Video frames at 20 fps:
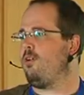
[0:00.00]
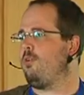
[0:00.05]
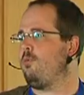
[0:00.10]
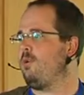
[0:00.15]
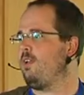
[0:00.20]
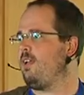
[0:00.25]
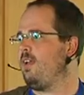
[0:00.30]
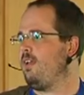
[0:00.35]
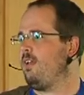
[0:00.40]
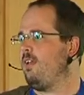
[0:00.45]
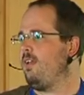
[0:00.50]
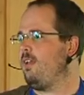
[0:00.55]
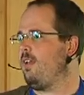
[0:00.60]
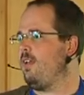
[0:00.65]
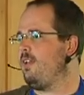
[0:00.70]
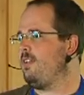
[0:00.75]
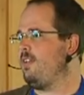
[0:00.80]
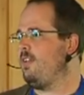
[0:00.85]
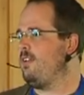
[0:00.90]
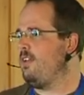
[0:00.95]
already
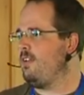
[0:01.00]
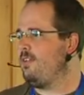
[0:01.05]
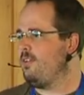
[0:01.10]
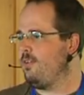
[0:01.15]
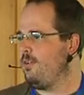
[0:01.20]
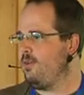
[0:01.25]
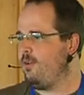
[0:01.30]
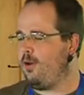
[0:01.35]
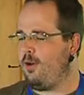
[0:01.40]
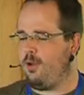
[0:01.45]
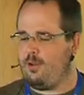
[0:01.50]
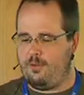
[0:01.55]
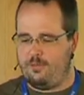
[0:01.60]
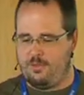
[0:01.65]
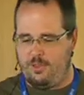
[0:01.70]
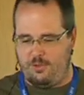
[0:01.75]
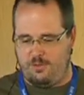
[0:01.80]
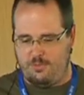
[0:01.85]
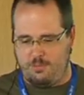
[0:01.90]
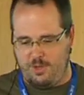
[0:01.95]
attended all of
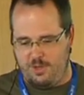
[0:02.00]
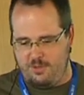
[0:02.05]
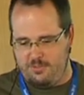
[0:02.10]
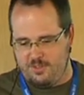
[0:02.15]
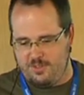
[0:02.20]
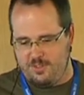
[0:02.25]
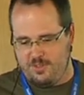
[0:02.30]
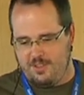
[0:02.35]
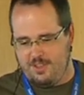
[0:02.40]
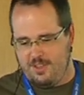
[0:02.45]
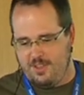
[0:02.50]
those BoFs.